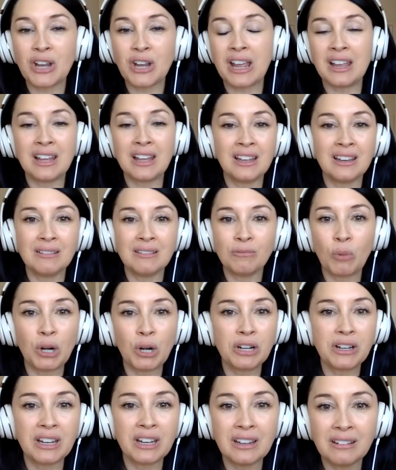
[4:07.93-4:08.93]
and
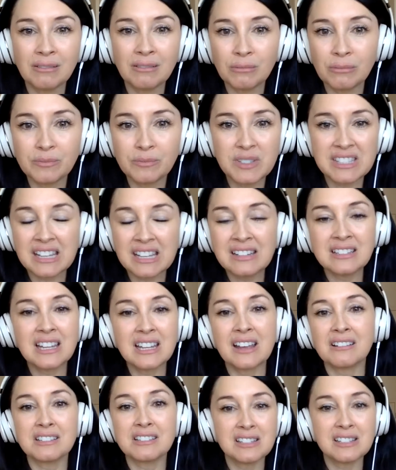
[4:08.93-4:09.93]
working scene
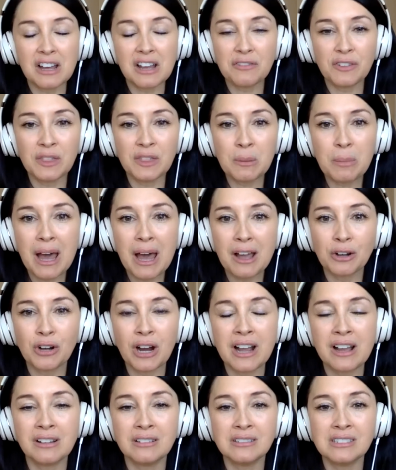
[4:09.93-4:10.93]
tech stuff in the
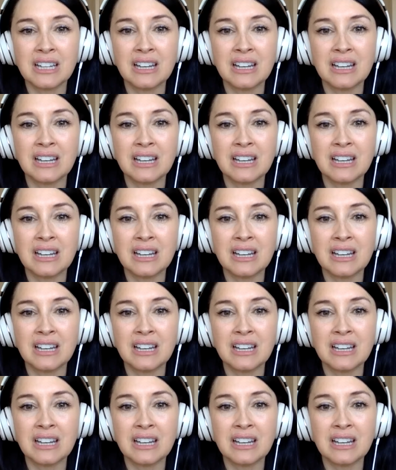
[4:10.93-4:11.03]
background.